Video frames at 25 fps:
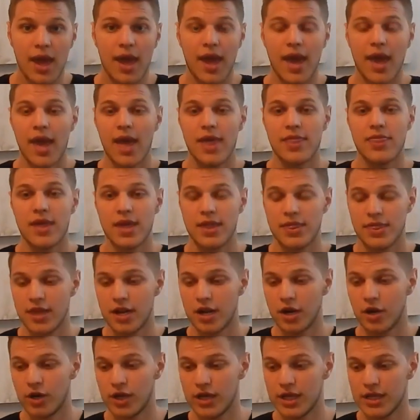And then
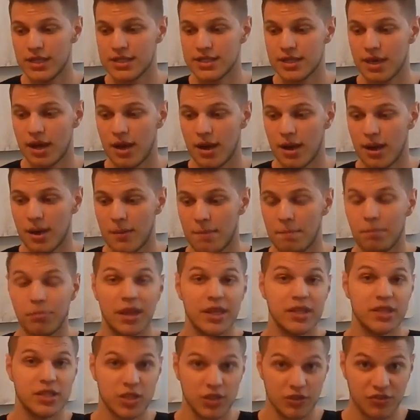there is
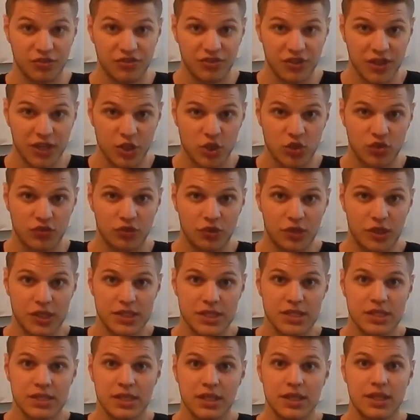Plenty of Fish, for
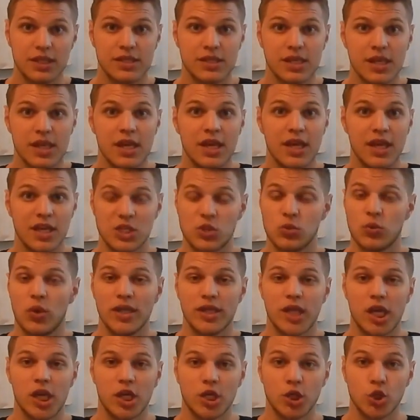instance, is
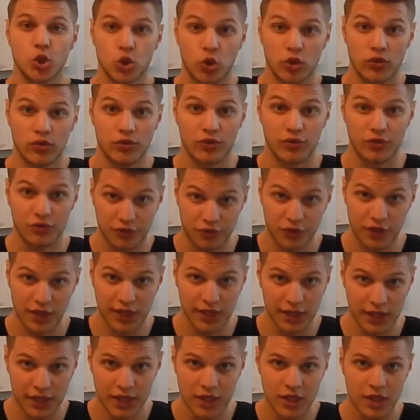one that you can join for
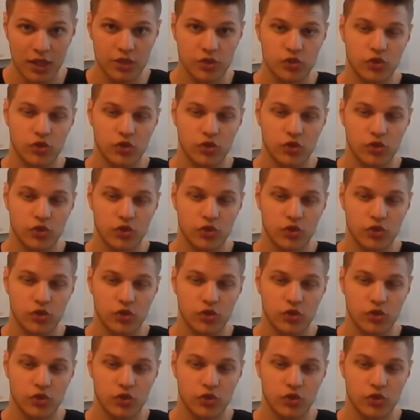free.